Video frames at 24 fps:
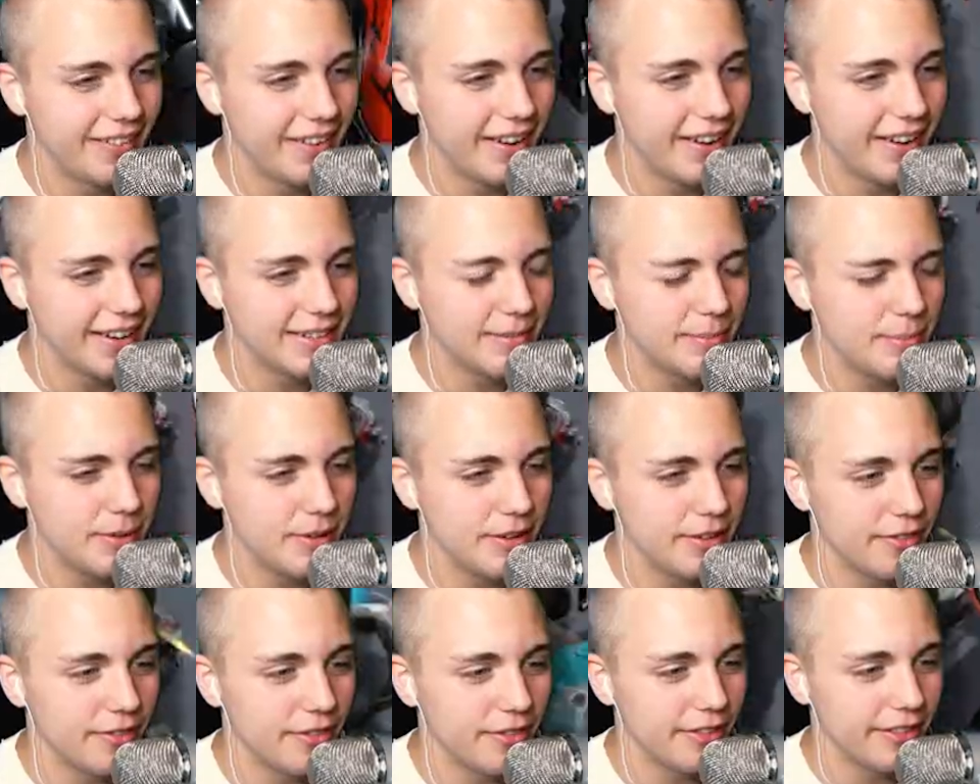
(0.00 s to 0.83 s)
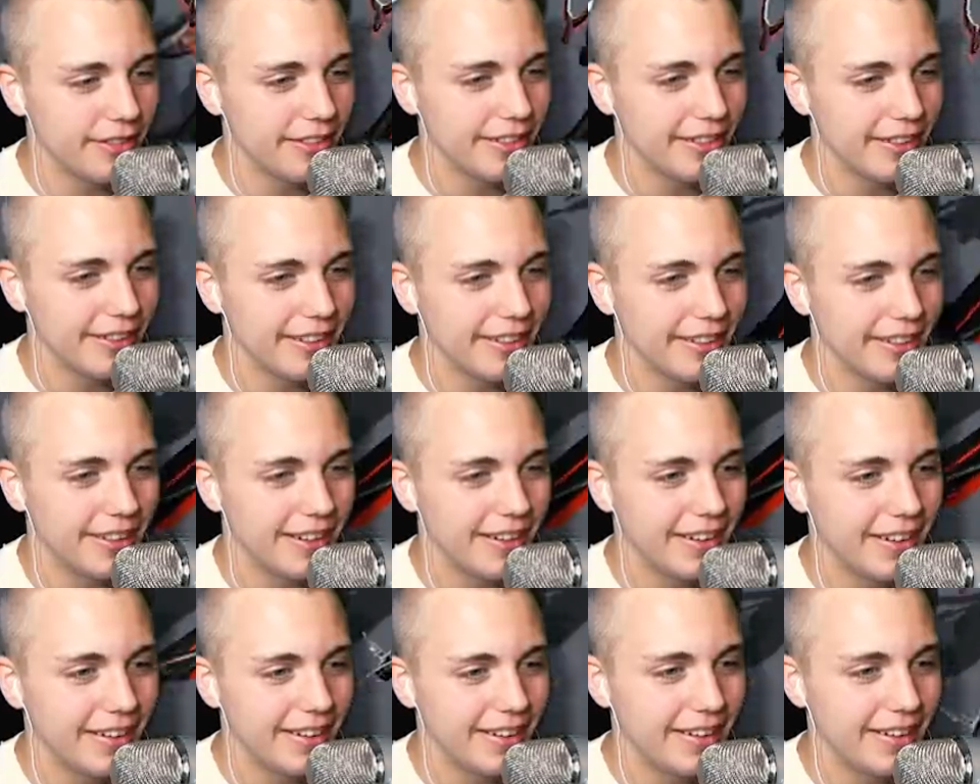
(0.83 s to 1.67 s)
man, it's beautiful.
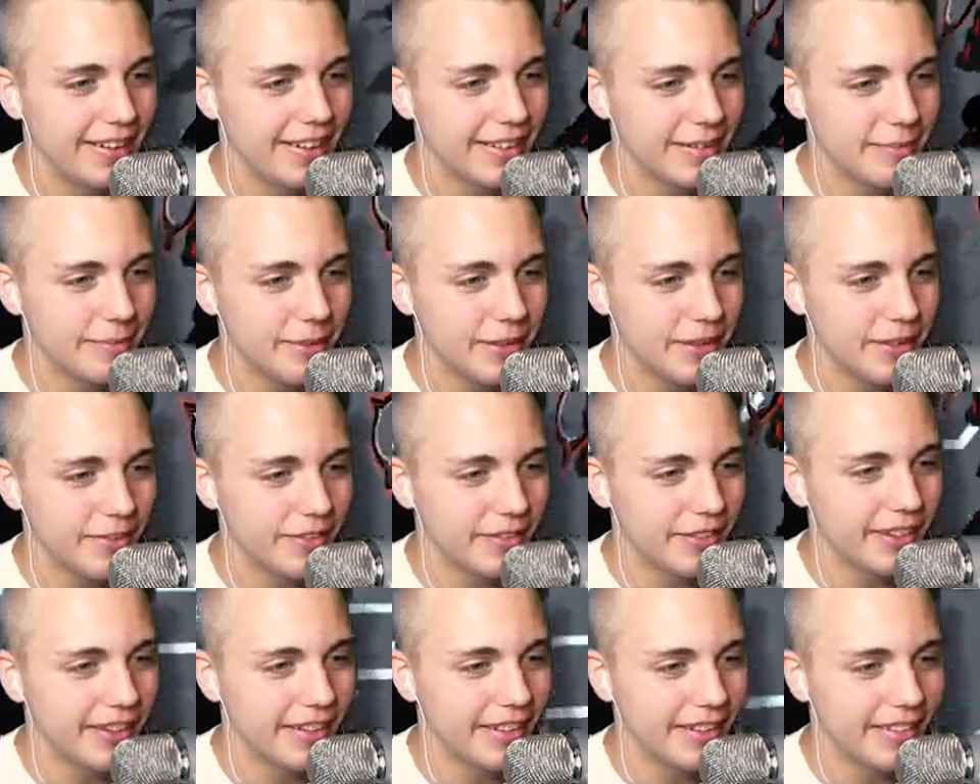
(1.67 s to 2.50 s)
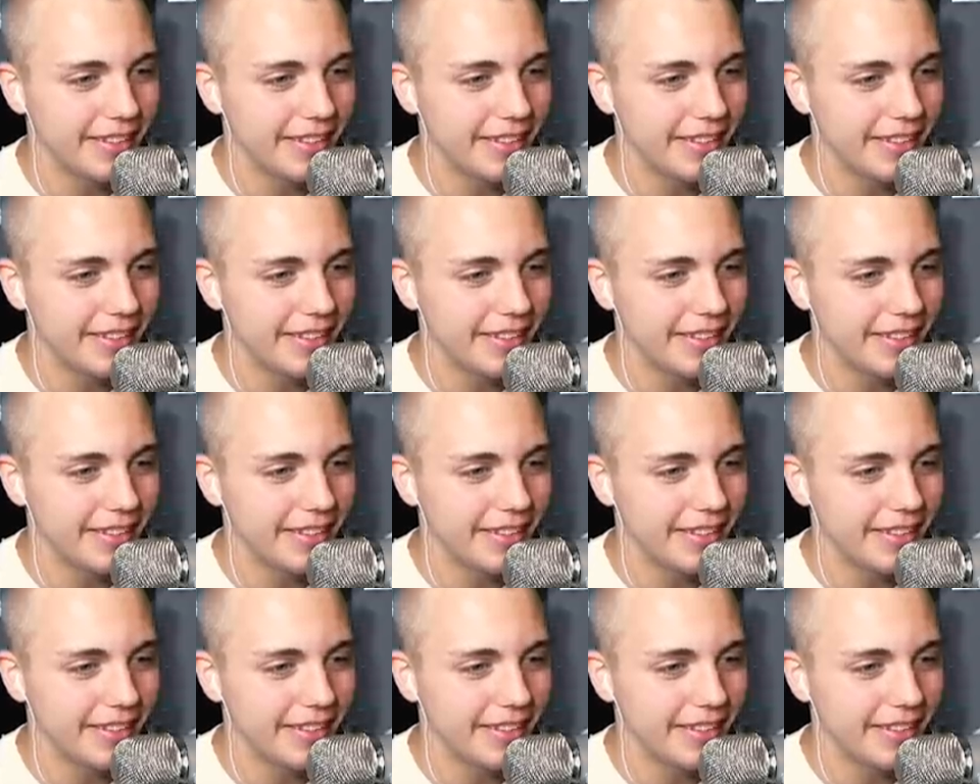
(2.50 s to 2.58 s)
Oh, it's beautiful.